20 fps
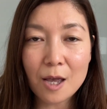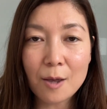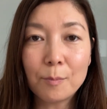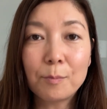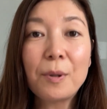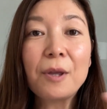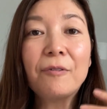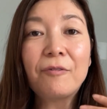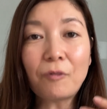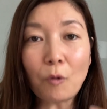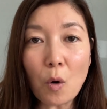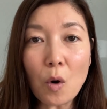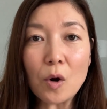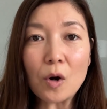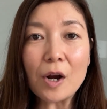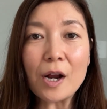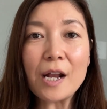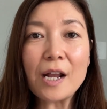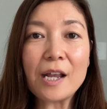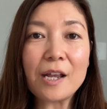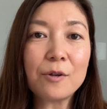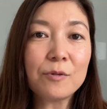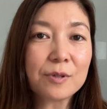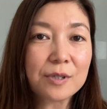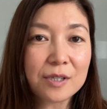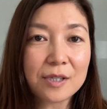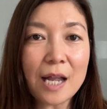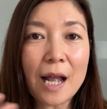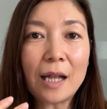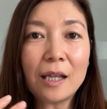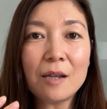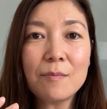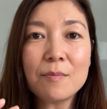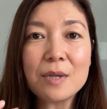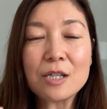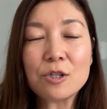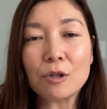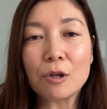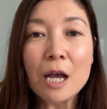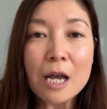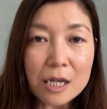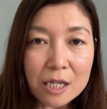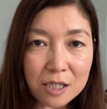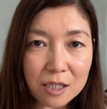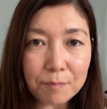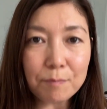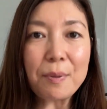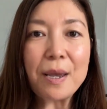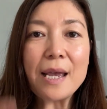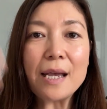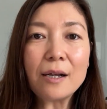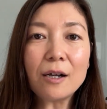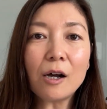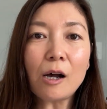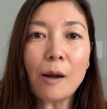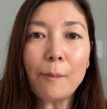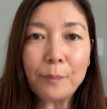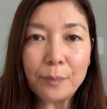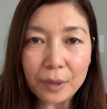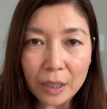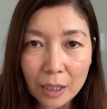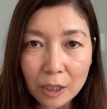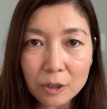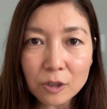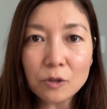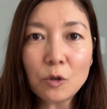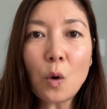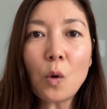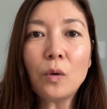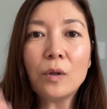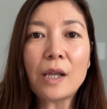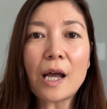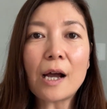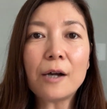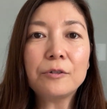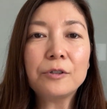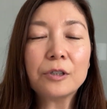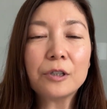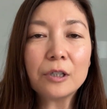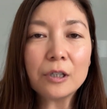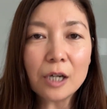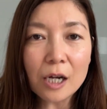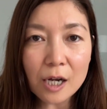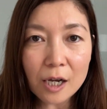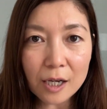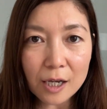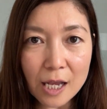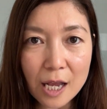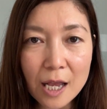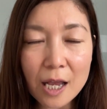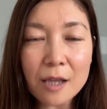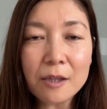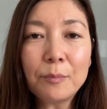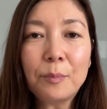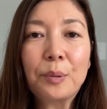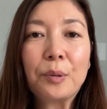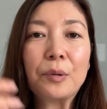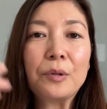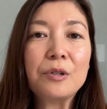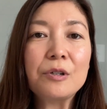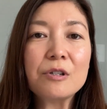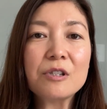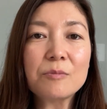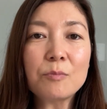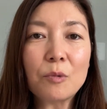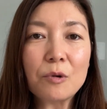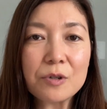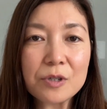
Before, he was telling me to speak up, go louder, and produce more